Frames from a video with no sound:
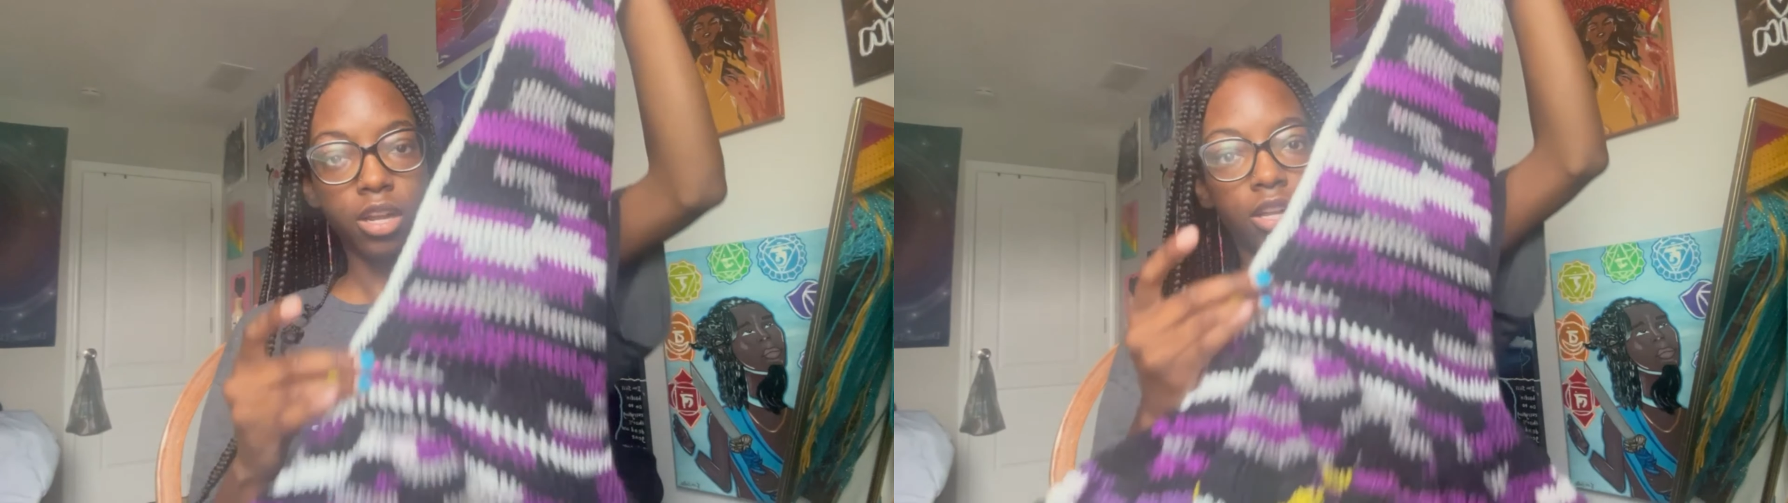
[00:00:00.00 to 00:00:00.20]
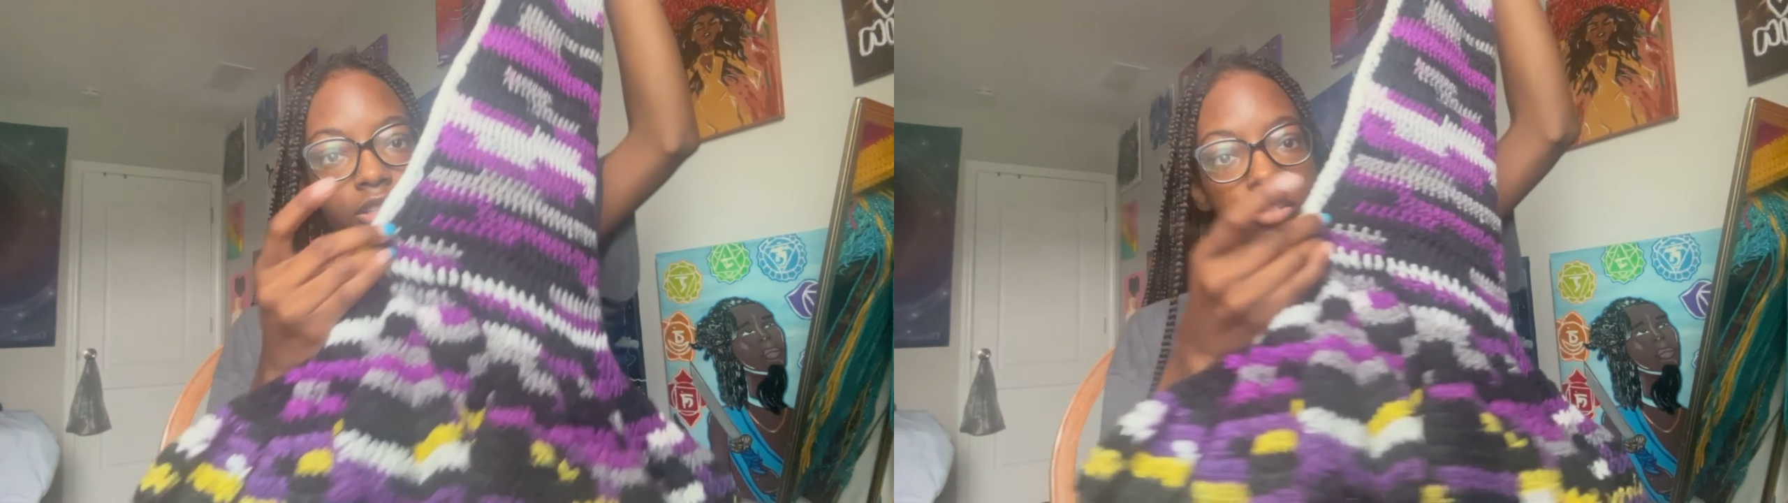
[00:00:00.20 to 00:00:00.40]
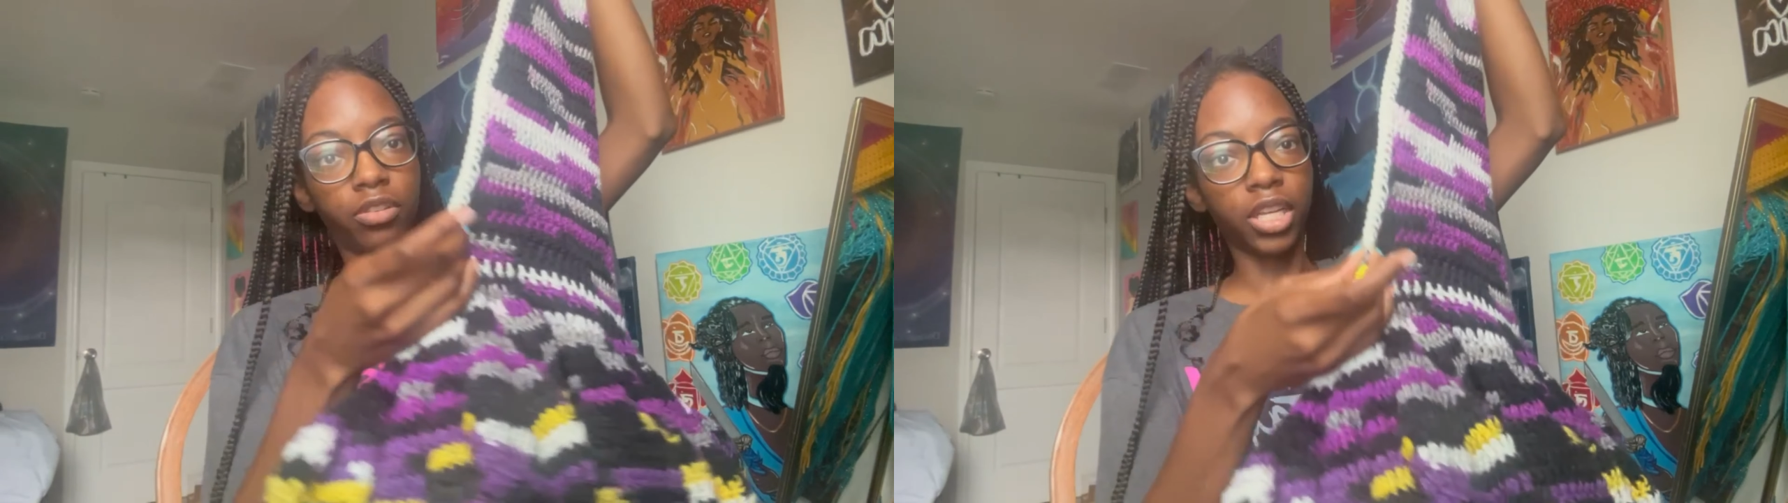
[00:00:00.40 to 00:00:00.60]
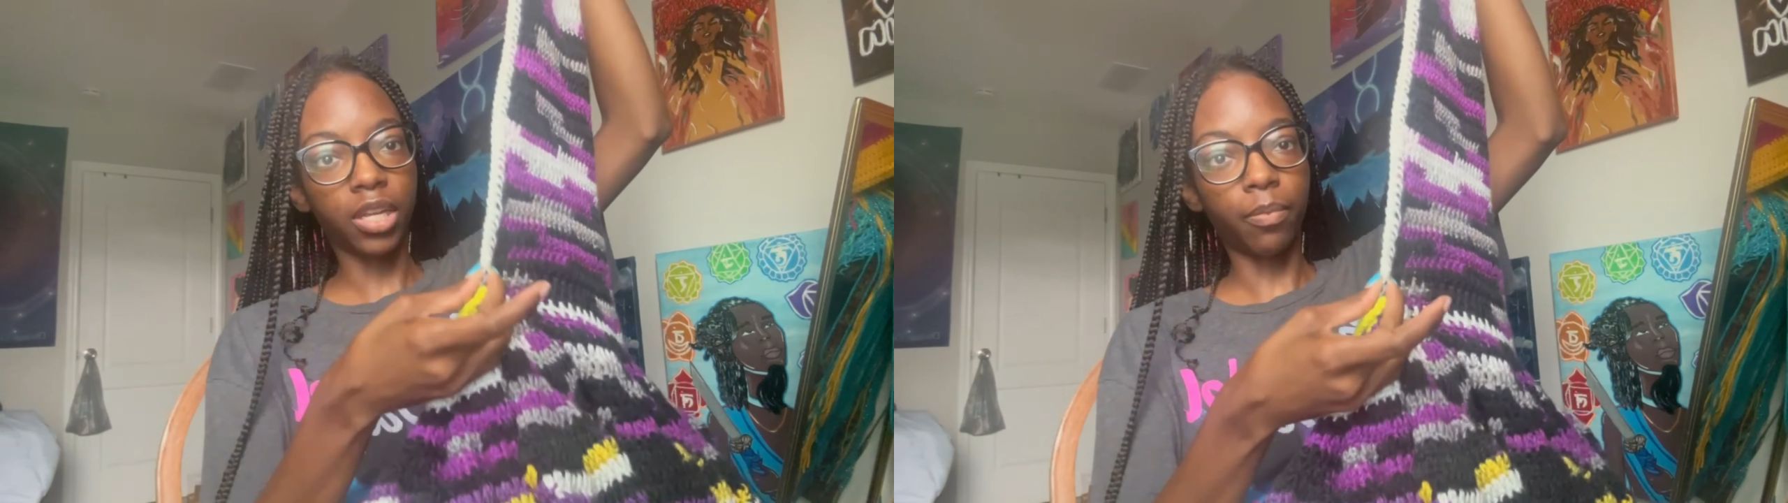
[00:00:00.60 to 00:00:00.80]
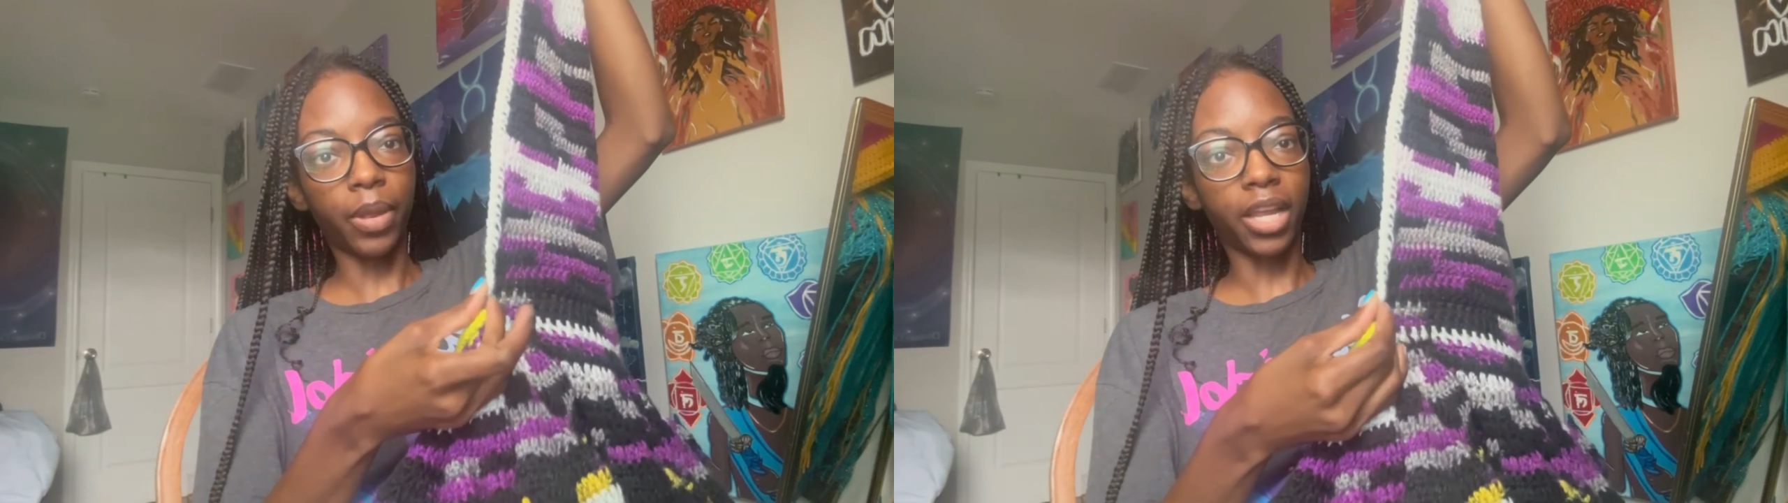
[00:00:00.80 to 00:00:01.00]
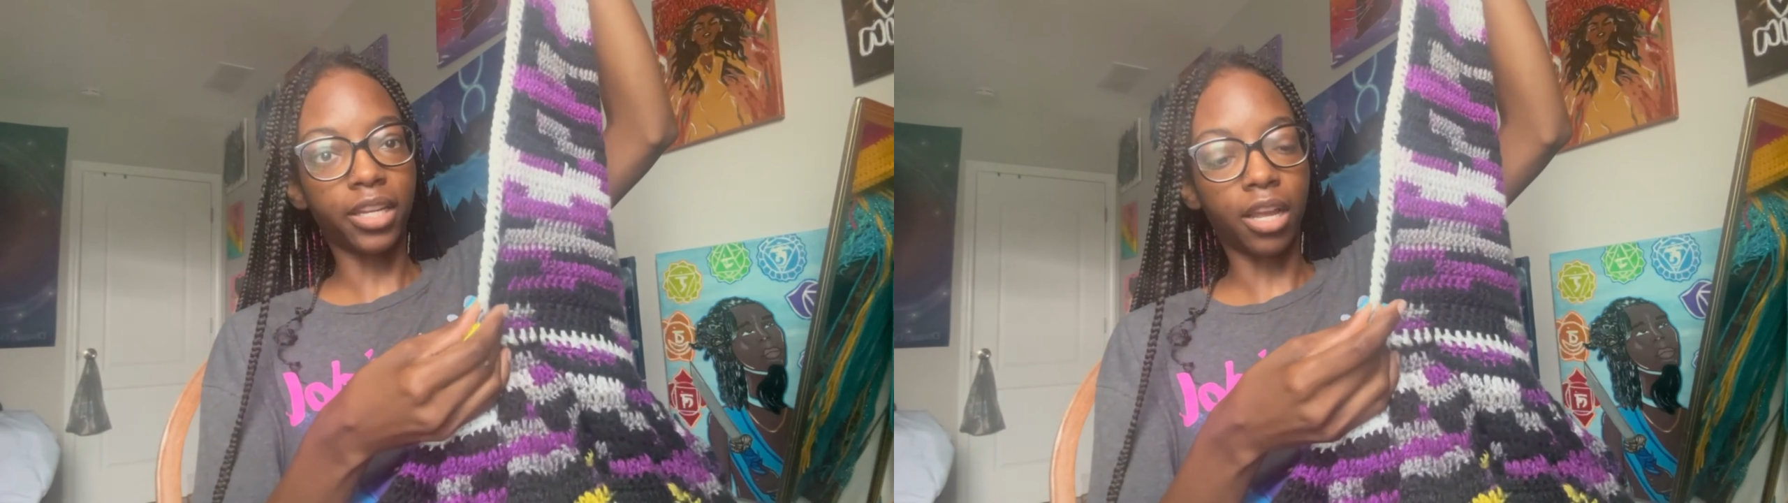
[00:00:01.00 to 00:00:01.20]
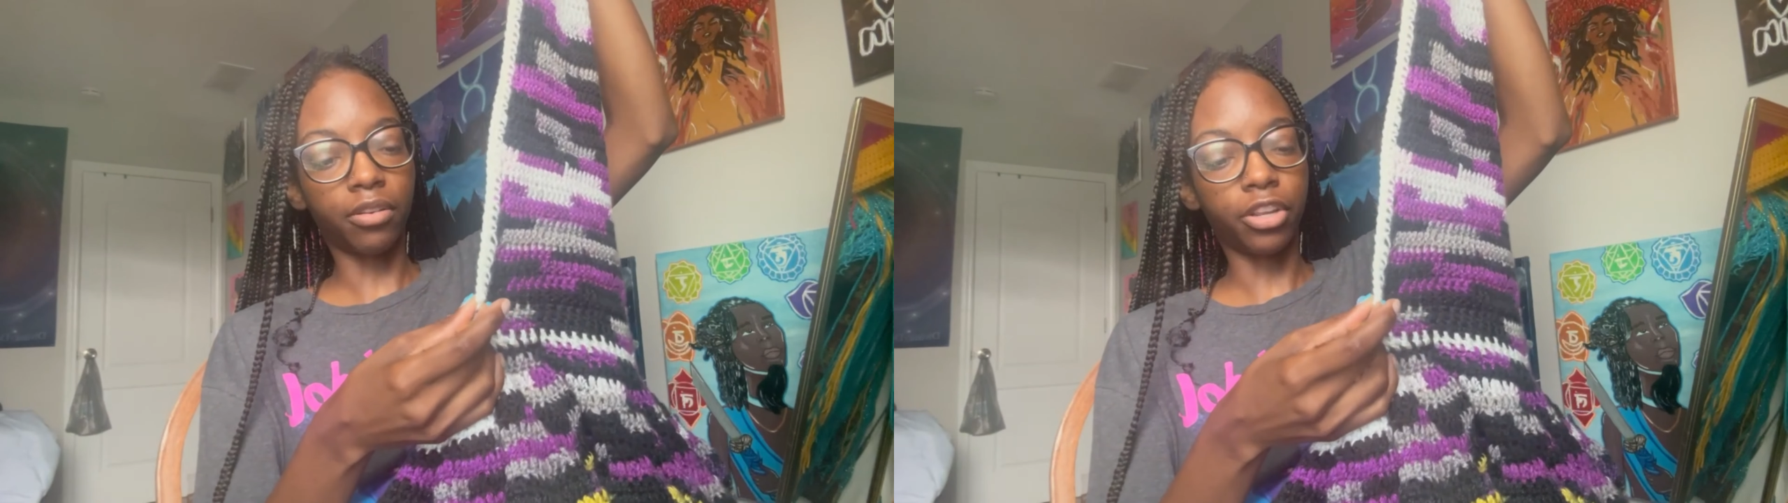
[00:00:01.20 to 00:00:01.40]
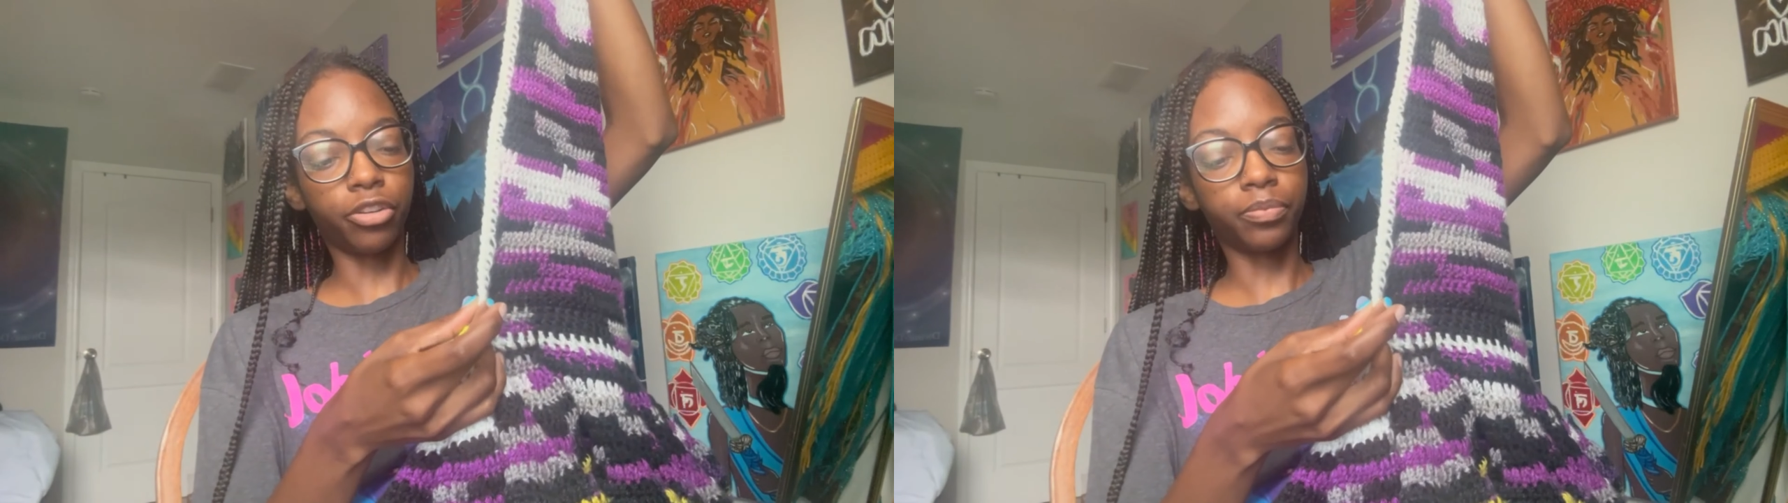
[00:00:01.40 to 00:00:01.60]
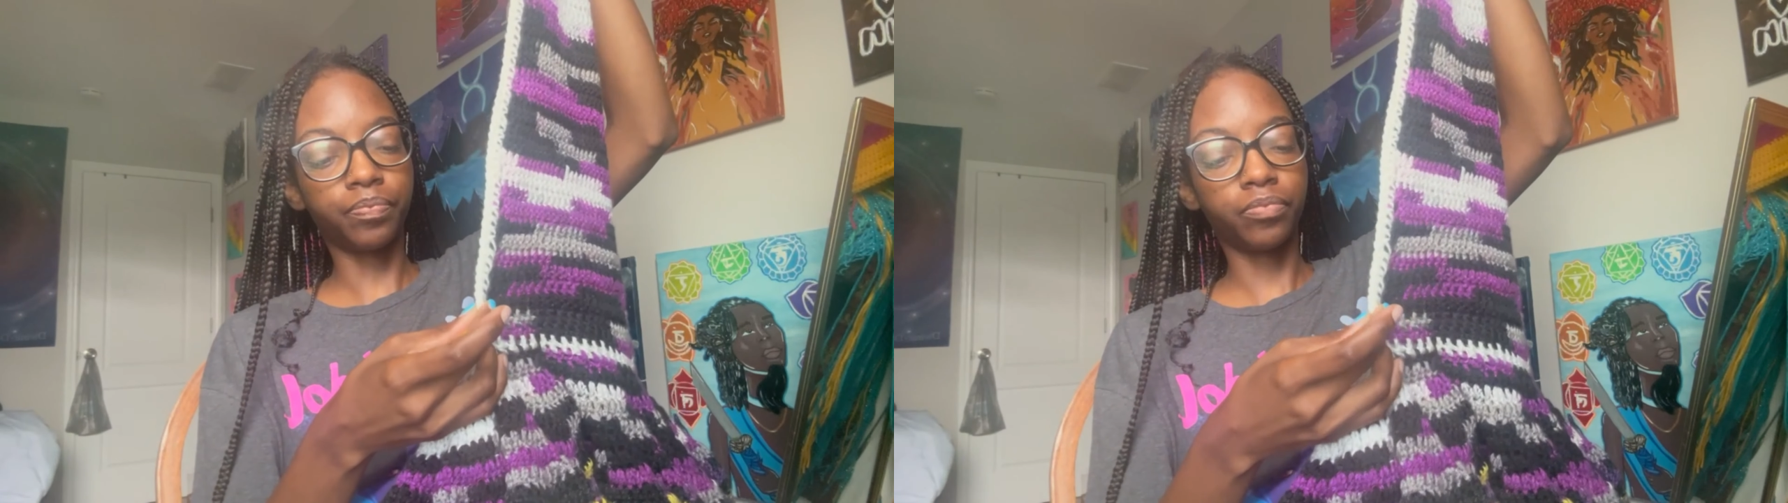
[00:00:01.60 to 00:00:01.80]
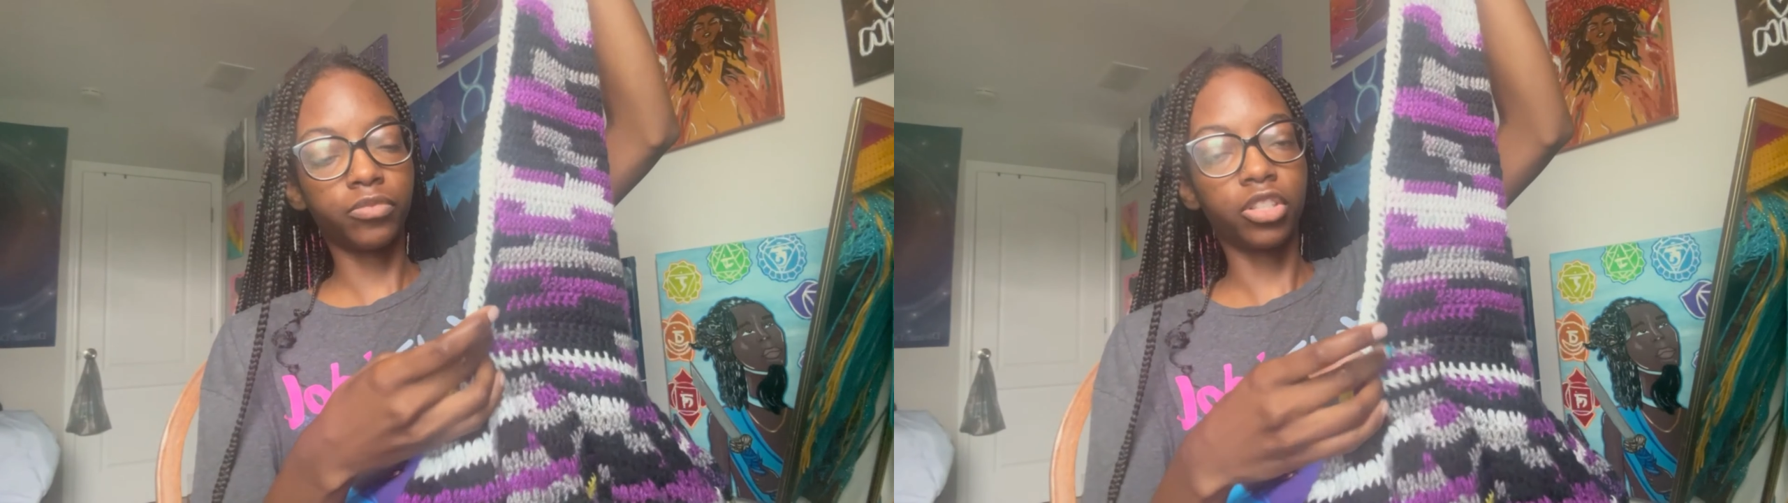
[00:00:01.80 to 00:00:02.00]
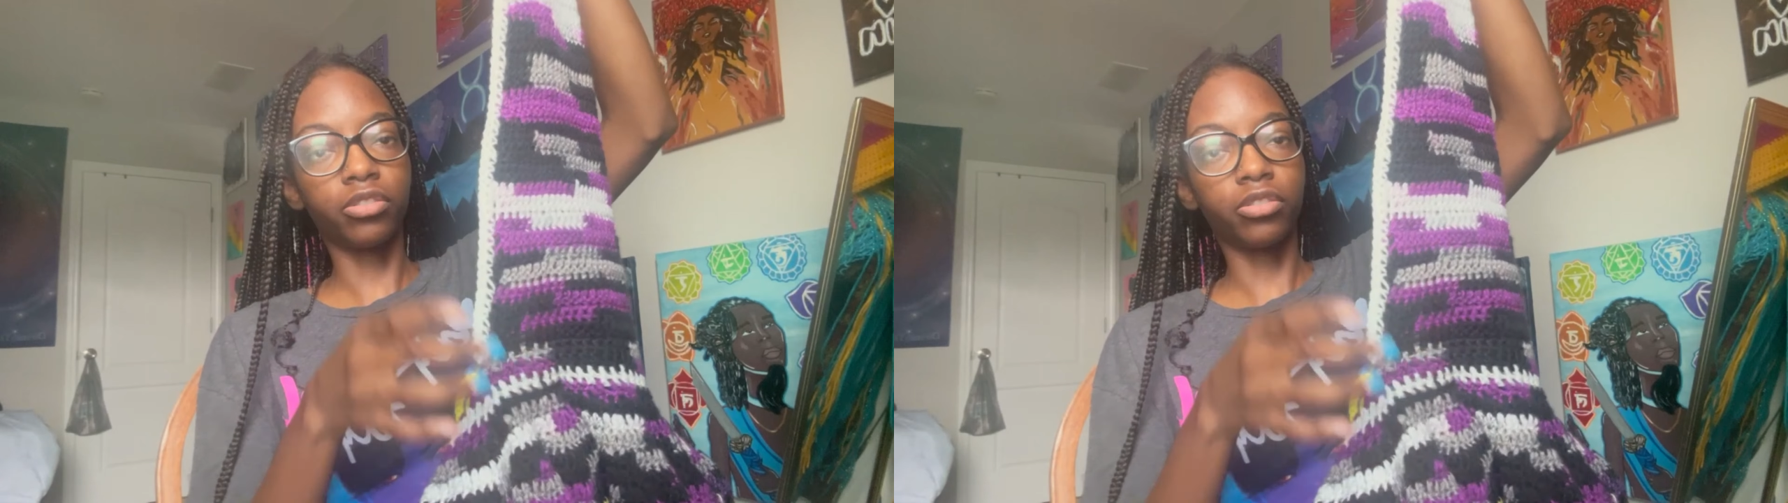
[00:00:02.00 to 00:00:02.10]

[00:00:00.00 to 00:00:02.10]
until you get back down here. So